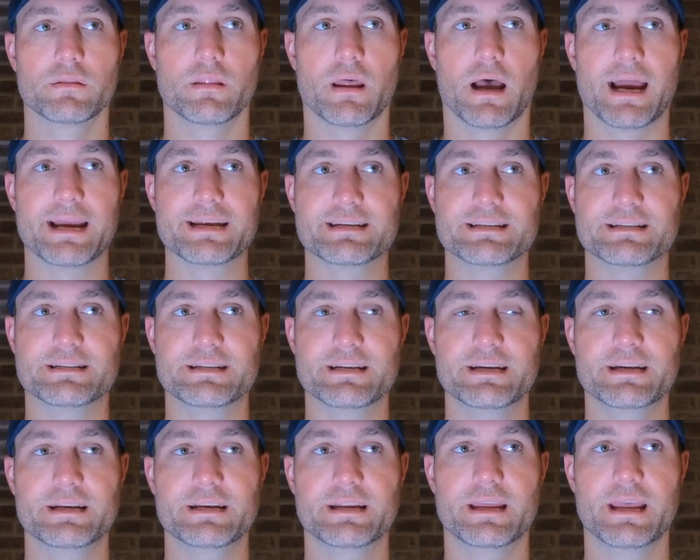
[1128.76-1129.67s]
I
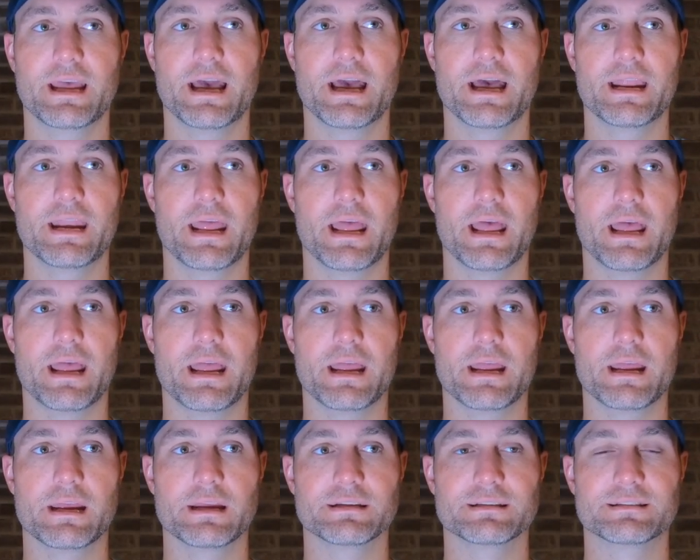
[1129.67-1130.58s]
did get
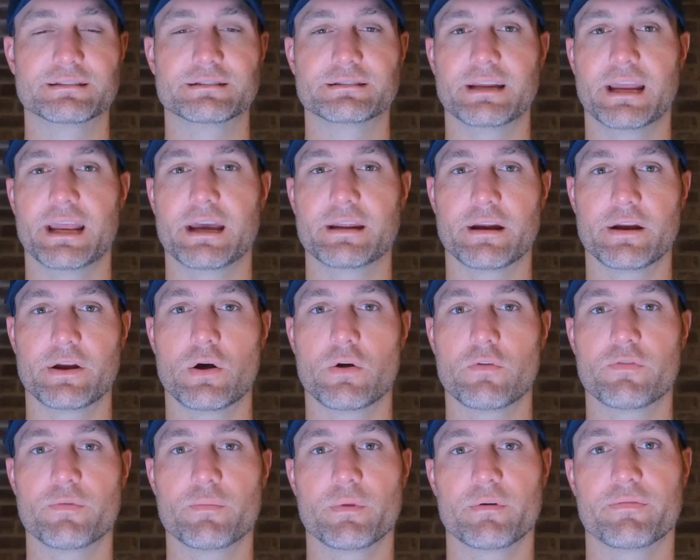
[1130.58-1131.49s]
a stand. I know
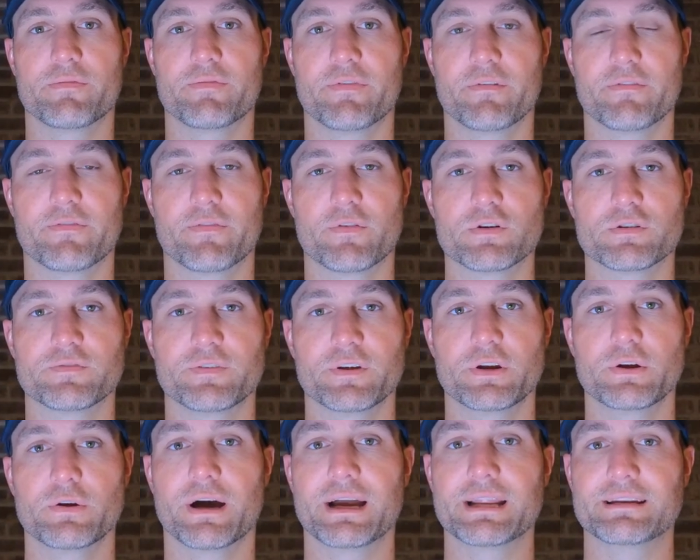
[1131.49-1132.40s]
from the first
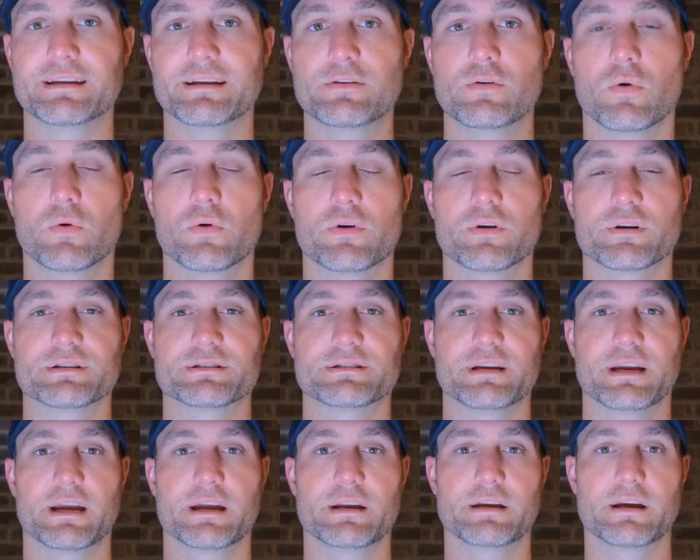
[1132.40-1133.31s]
video, I didn't order a
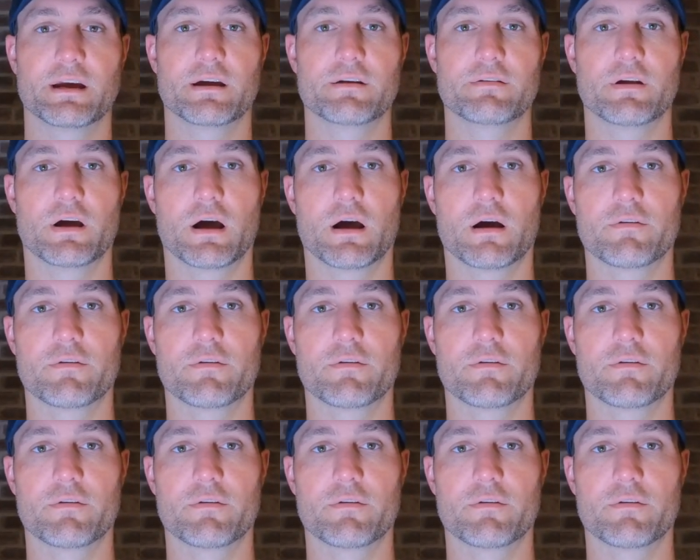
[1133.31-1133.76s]
stand yet.